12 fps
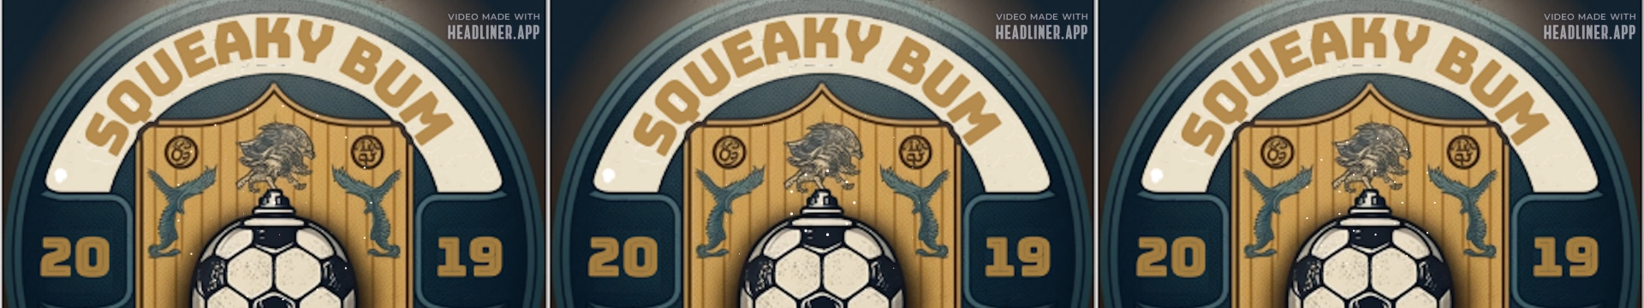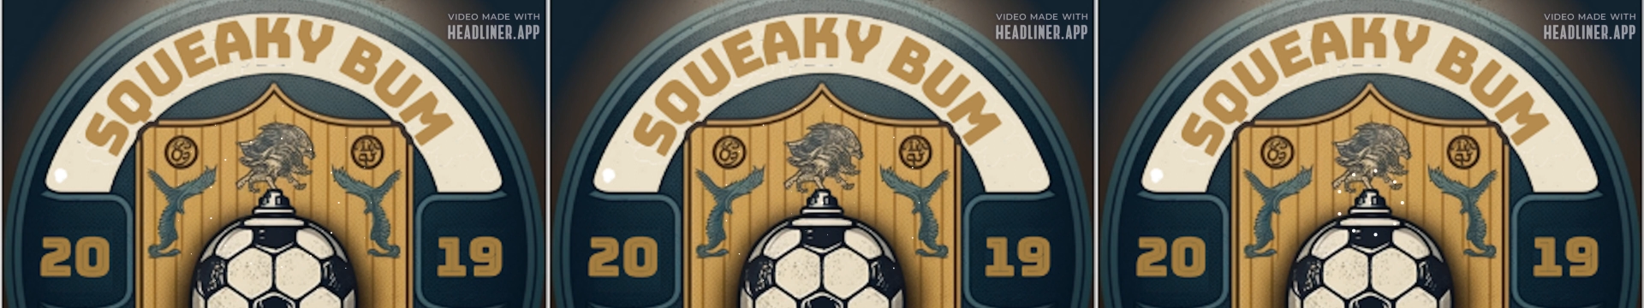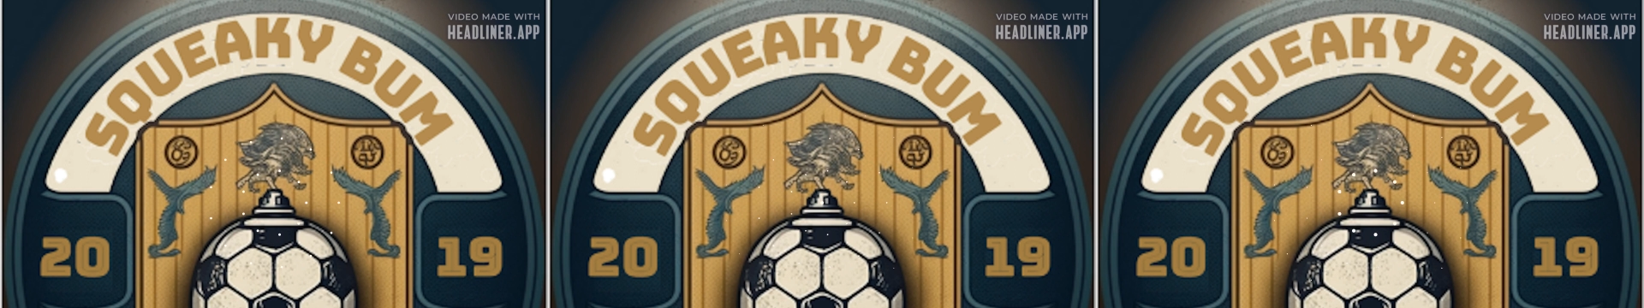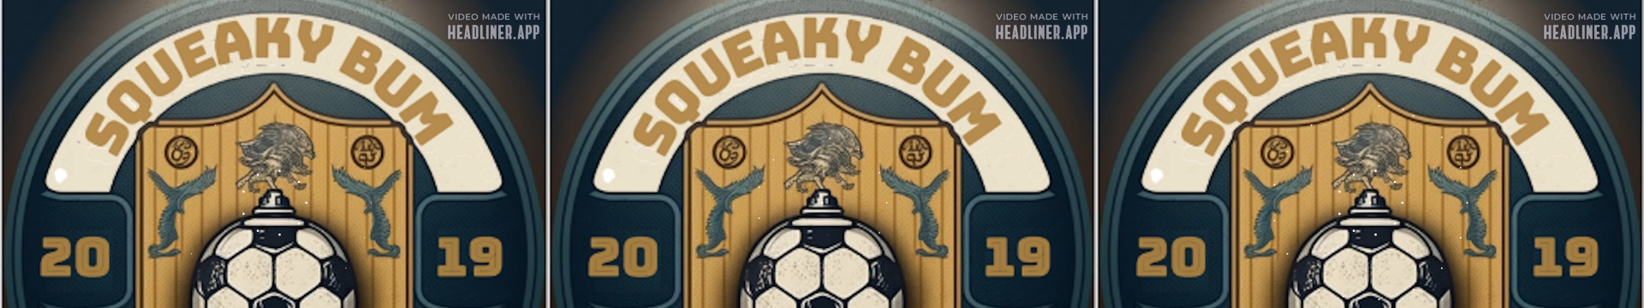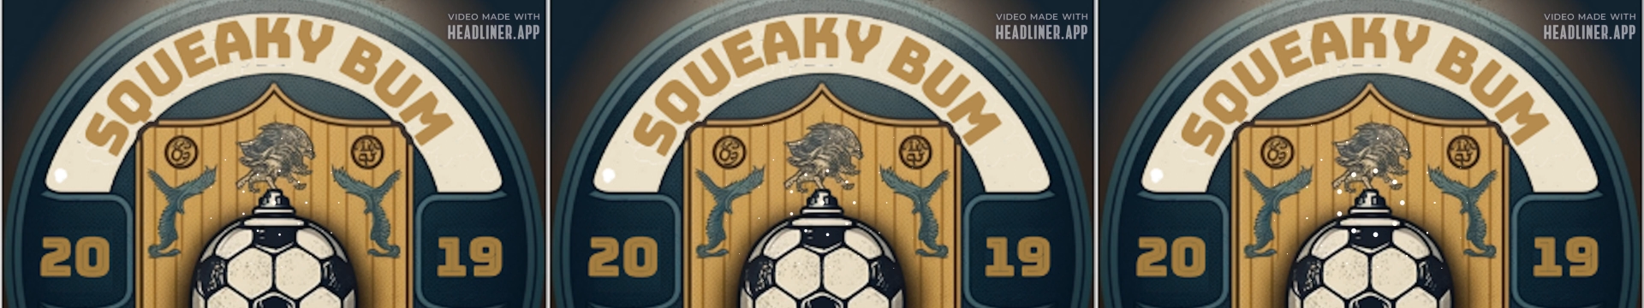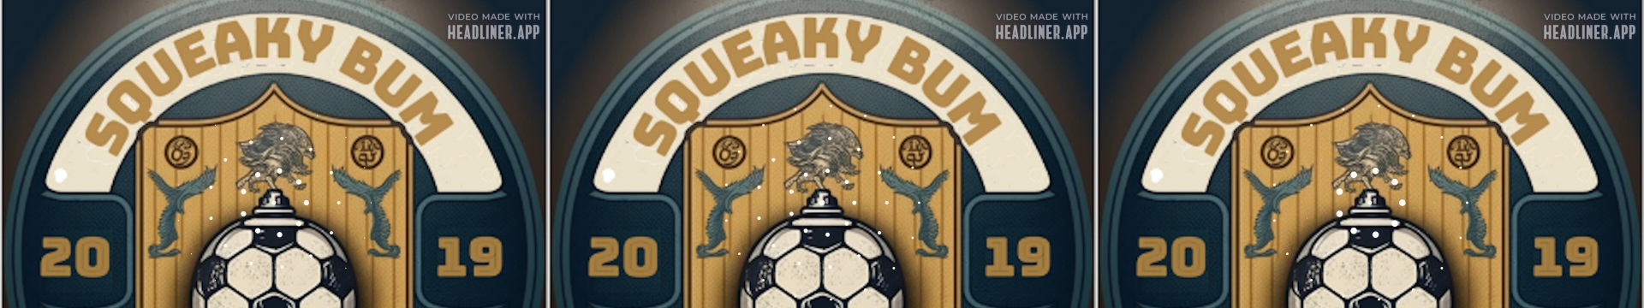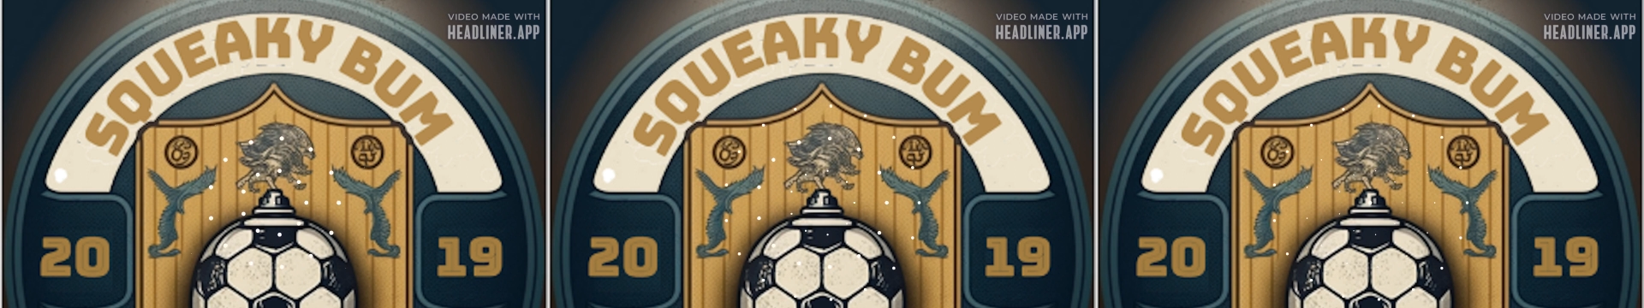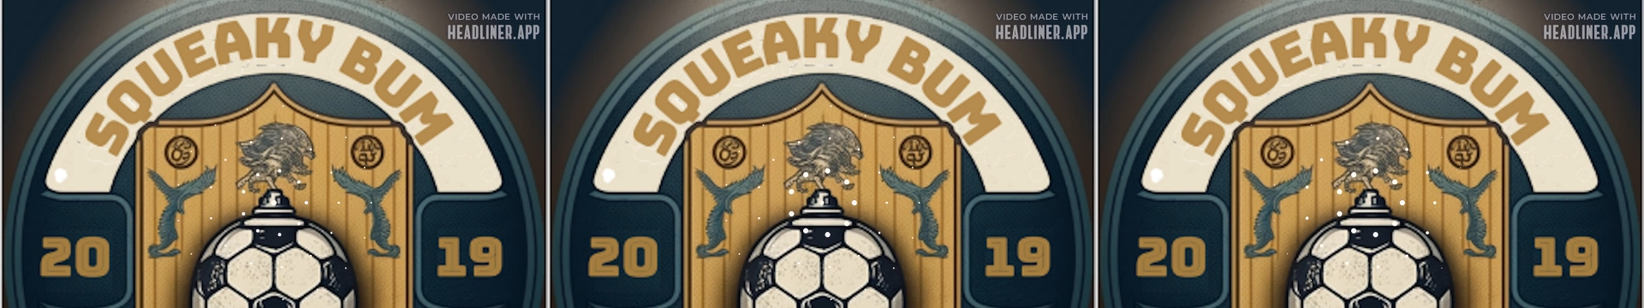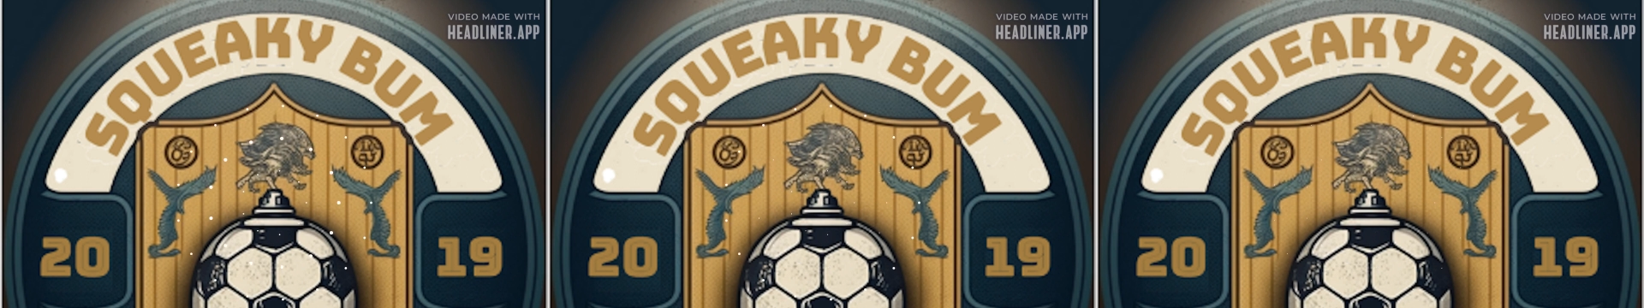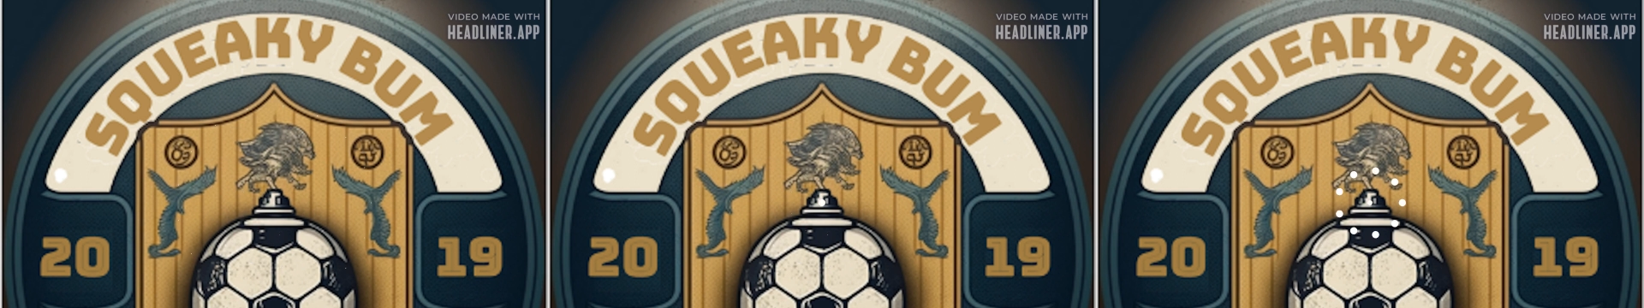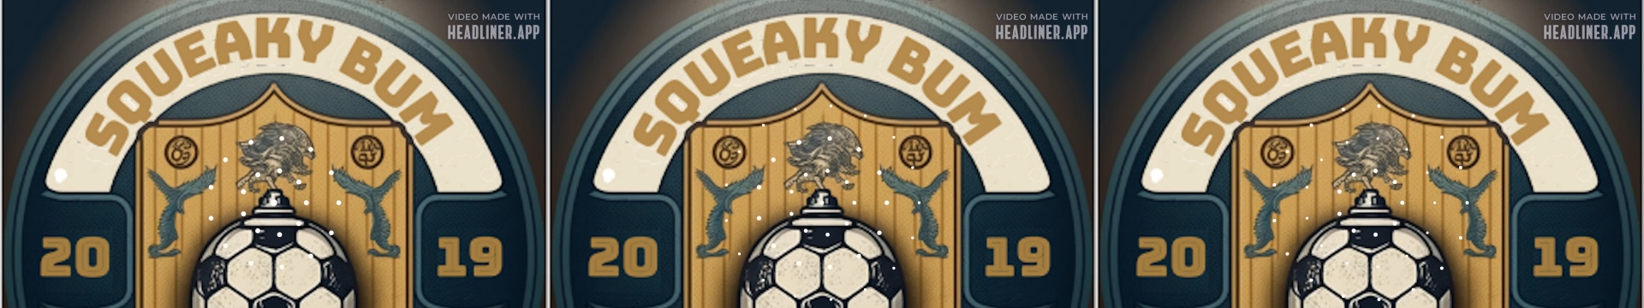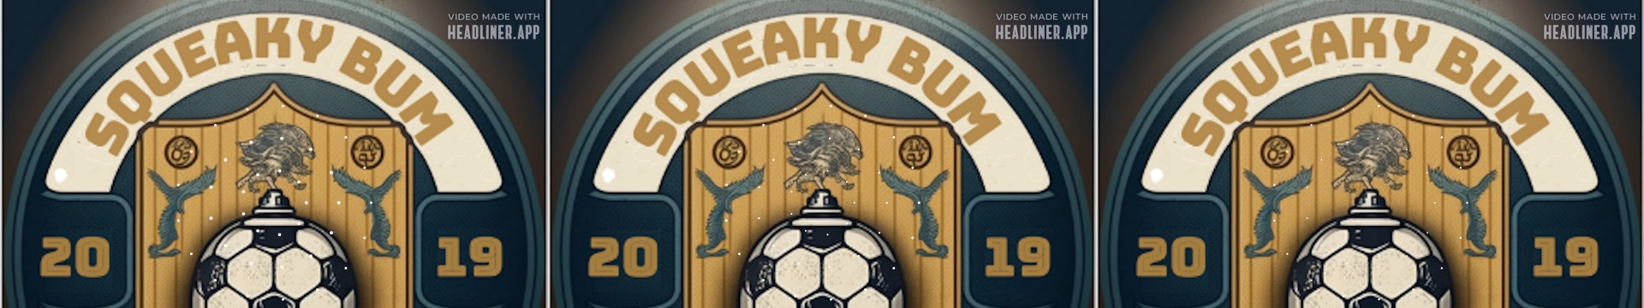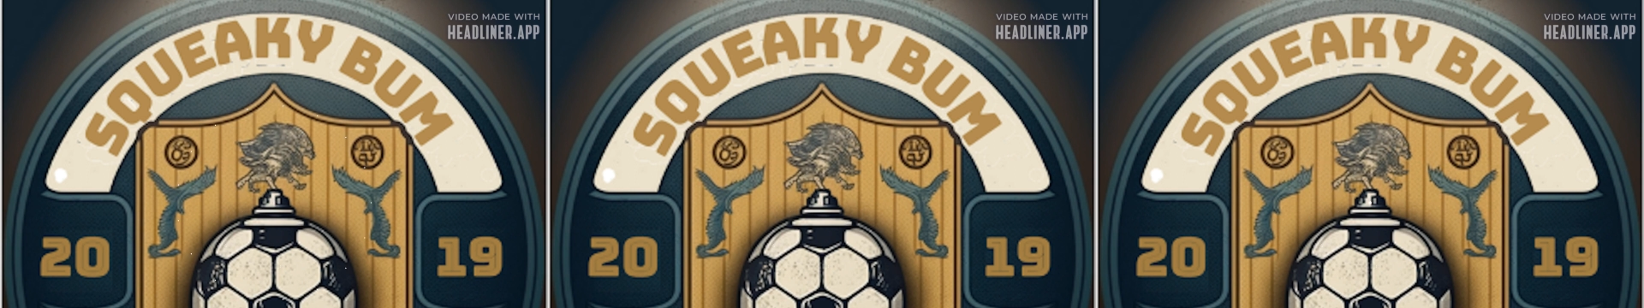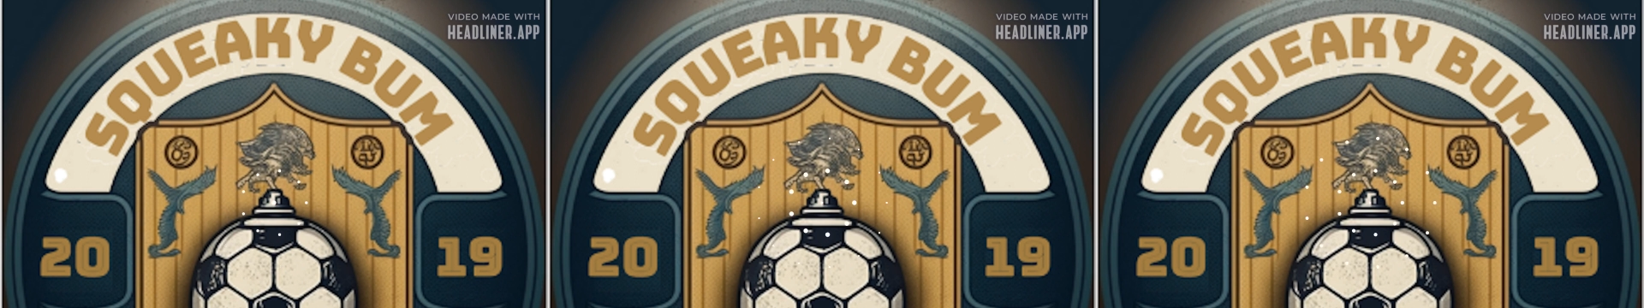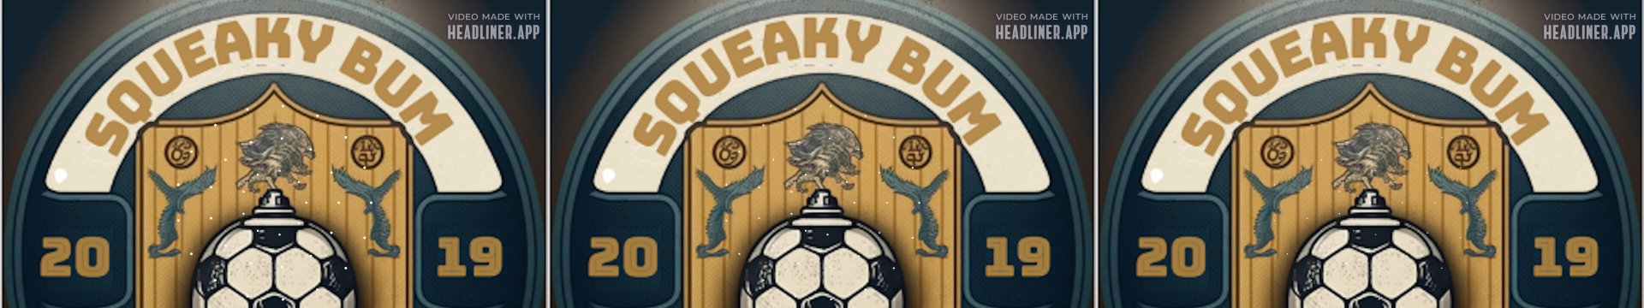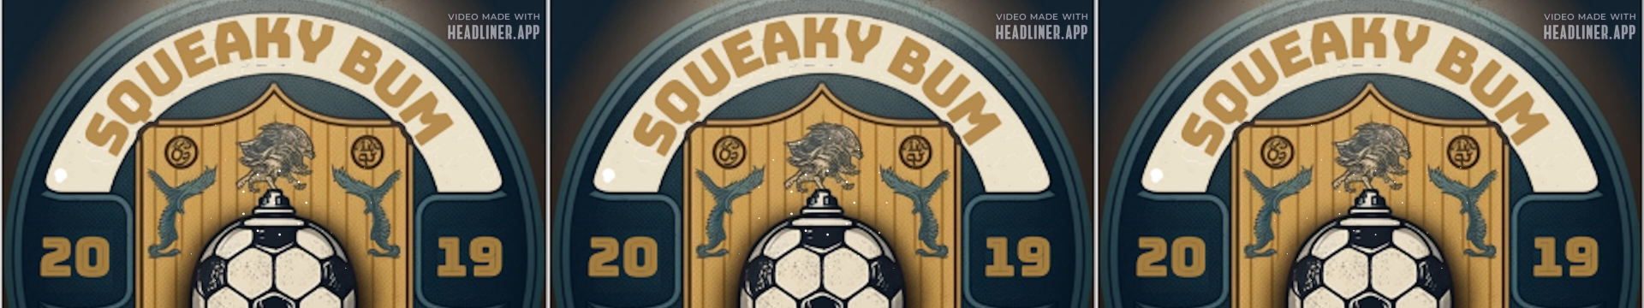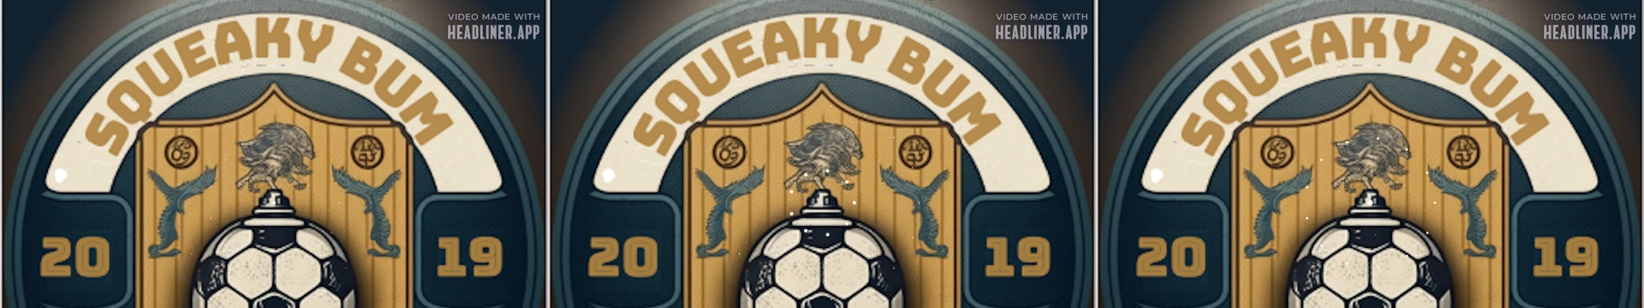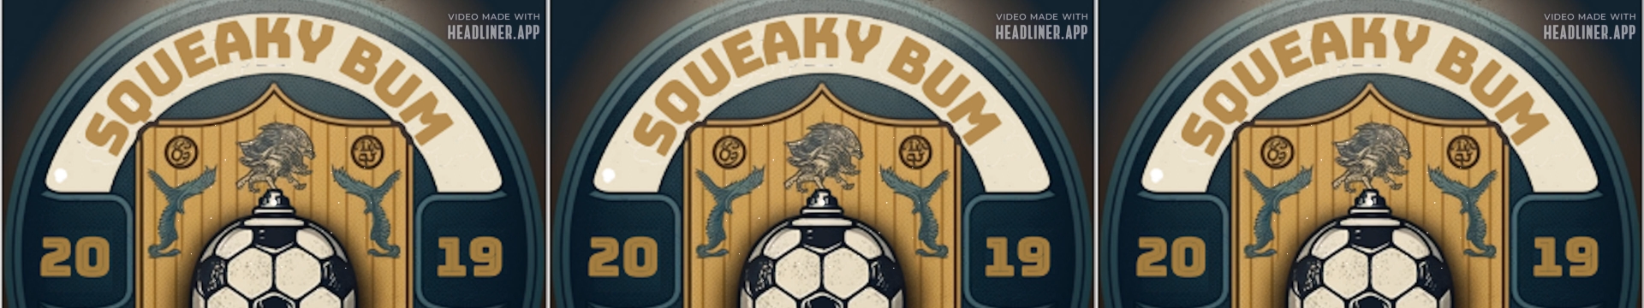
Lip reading: [unreadable: no face in view]